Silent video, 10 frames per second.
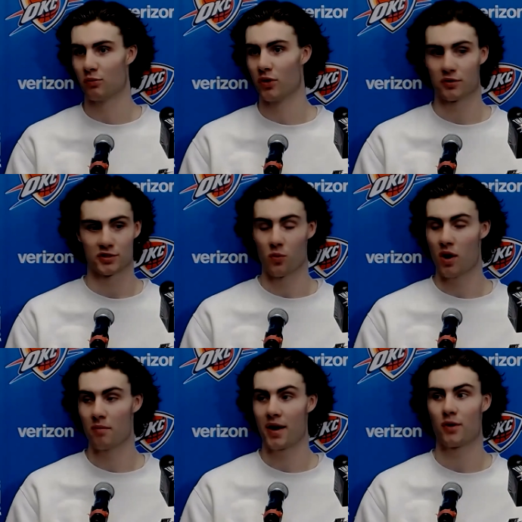whether it's a
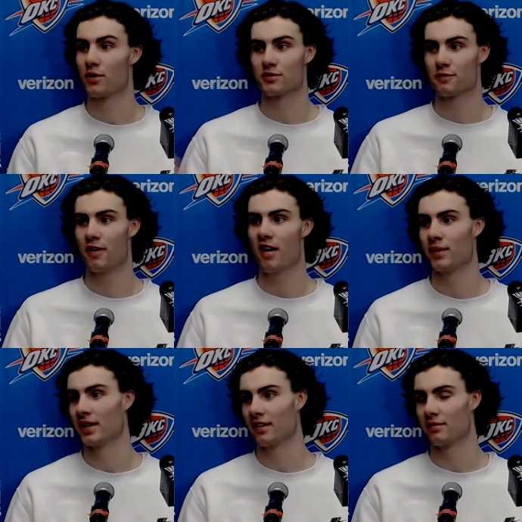one man or whether it's a five
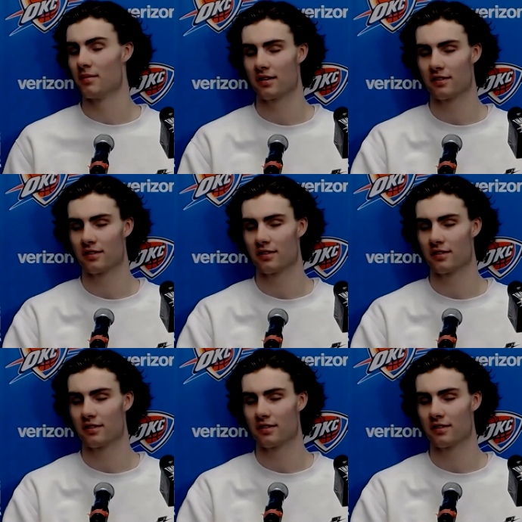man, it doesn't matter.